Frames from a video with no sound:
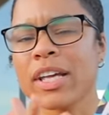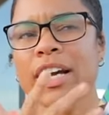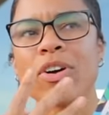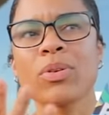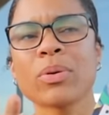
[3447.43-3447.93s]
Like
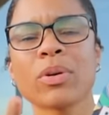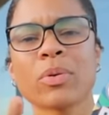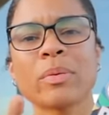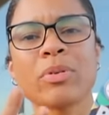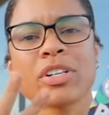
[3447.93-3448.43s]
I only want to
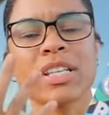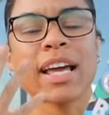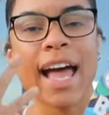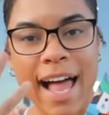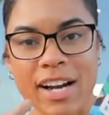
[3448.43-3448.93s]
read books that
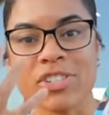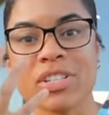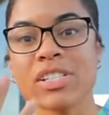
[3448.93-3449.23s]
I actually